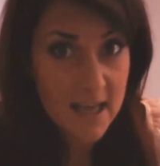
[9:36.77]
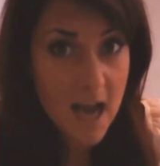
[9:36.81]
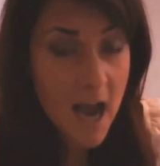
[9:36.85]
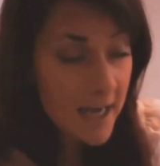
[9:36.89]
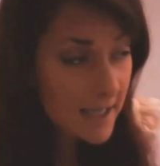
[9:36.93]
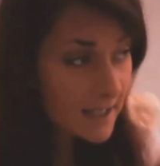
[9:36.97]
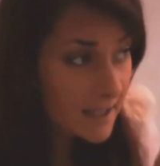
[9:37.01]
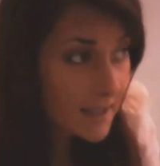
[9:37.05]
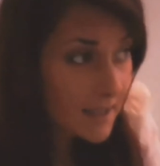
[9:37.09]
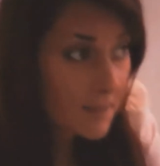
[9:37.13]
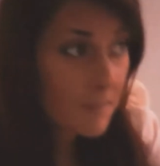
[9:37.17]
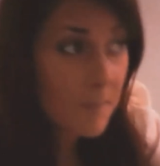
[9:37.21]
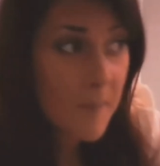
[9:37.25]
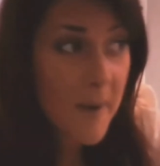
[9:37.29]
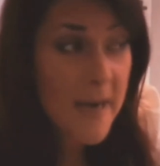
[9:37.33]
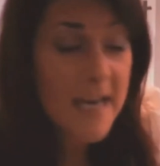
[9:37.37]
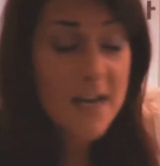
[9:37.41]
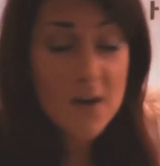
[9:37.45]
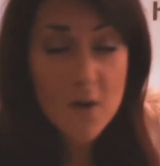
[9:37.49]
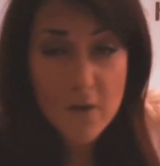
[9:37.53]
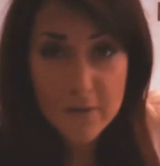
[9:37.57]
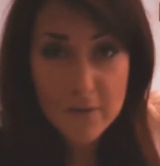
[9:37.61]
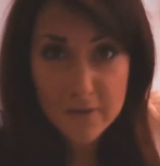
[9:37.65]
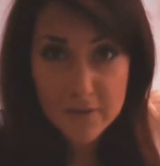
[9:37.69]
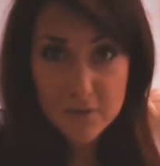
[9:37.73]
I could
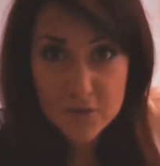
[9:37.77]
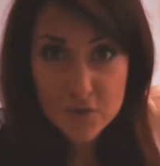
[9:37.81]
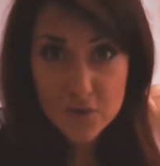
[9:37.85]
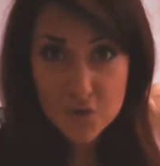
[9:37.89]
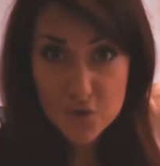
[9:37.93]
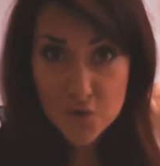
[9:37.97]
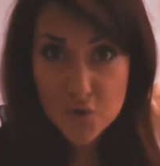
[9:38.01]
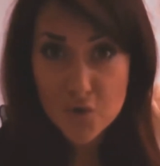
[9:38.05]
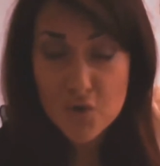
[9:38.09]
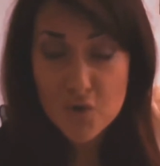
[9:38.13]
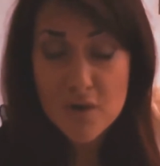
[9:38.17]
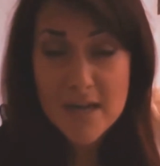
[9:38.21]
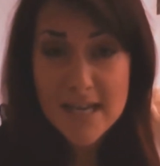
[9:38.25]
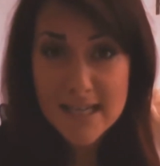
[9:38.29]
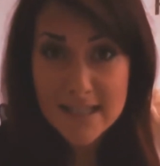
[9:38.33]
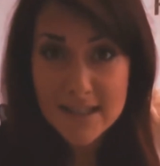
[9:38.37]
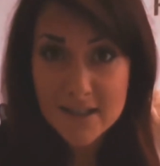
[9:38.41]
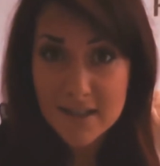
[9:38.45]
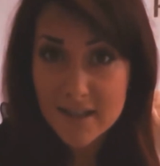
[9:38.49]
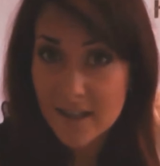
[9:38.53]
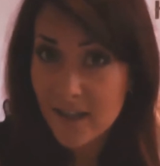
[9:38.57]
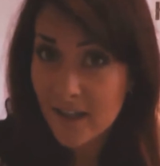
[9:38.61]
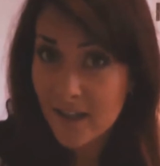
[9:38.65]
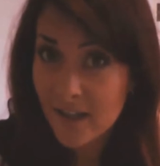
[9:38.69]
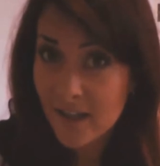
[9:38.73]
pee on the
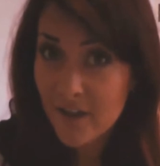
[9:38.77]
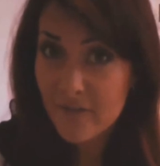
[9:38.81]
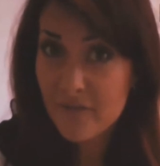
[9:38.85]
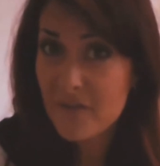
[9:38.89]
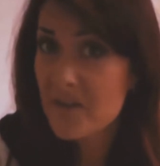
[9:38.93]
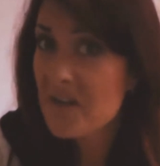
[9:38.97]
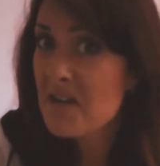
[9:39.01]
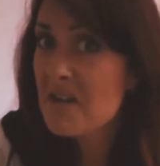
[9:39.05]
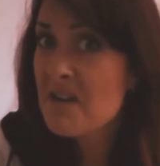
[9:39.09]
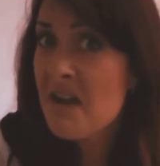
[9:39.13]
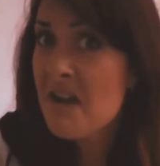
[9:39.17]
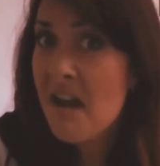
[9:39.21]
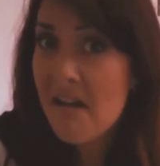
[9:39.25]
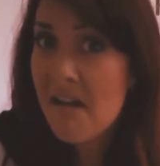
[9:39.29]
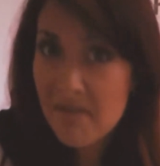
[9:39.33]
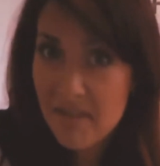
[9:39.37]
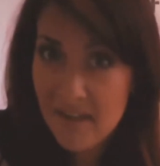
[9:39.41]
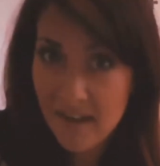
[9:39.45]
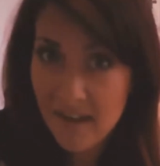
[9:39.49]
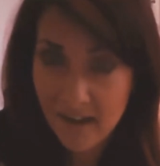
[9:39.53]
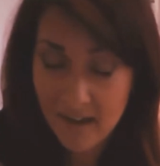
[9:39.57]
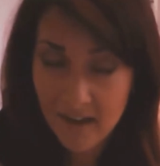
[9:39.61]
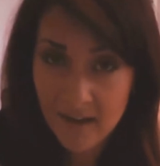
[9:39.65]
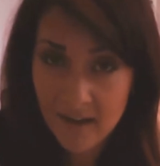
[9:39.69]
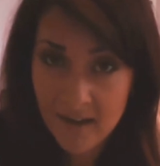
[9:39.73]
street for
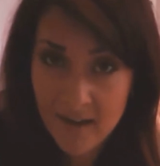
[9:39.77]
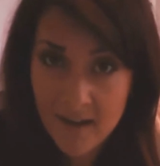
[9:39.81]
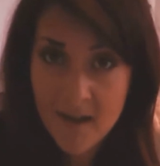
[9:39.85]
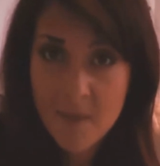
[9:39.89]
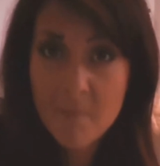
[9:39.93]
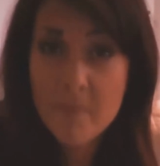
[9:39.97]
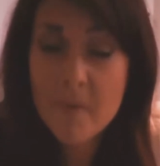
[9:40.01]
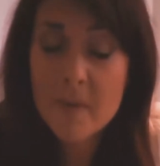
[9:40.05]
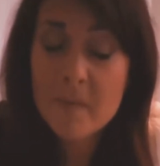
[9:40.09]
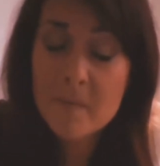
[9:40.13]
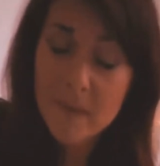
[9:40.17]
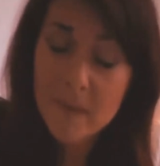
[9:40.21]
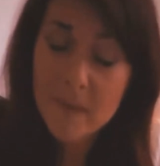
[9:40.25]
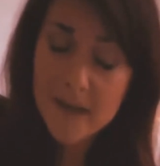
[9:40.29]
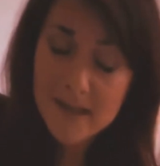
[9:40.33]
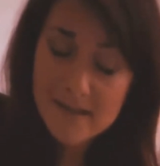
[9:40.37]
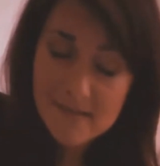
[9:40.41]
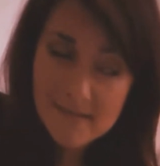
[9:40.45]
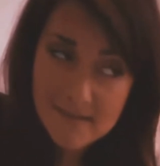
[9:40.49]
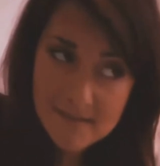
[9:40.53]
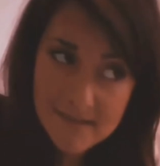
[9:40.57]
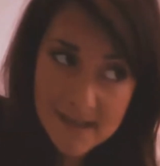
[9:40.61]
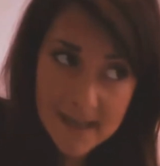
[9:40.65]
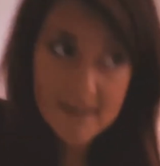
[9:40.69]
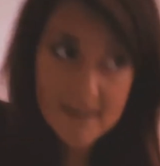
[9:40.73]
nothing, but
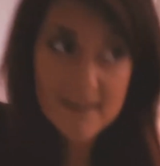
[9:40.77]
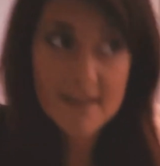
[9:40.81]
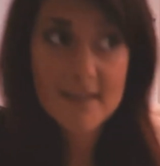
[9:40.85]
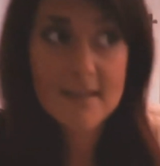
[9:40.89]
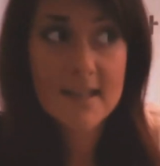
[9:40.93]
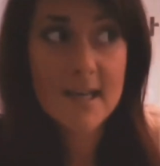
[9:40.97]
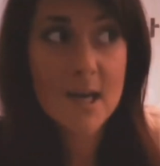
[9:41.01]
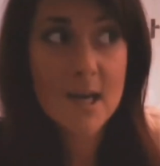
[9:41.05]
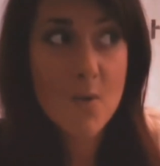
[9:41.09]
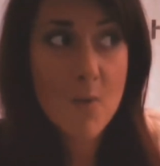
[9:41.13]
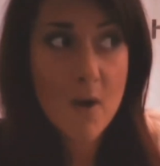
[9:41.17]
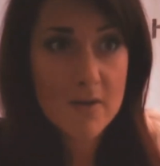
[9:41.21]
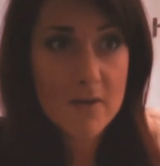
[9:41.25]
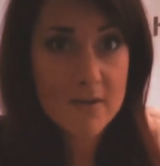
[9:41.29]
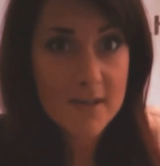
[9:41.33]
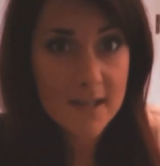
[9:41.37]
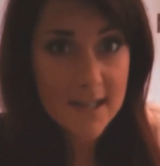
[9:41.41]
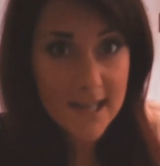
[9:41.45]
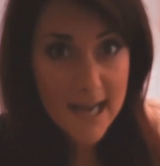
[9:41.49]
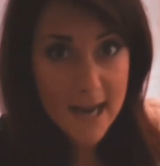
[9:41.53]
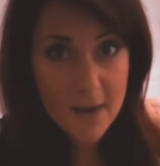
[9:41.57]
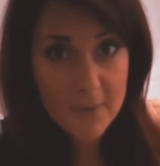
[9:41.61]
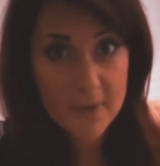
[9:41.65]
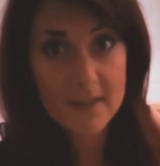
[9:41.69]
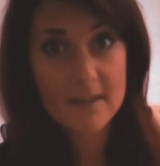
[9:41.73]
my dignity won't
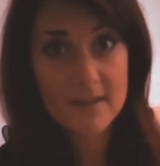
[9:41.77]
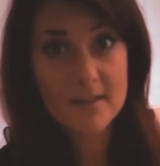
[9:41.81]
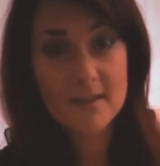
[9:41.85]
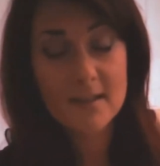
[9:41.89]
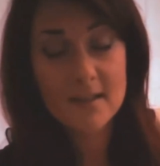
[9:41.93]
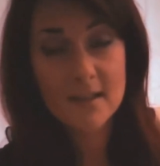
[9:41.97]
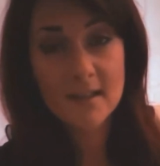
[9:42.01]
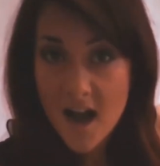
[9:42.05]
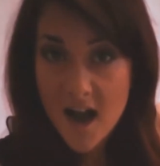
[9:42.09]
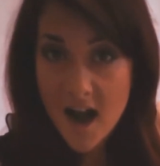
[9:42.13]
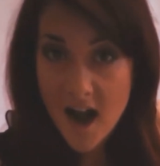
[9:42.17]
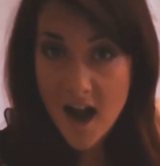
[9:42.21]
allow it.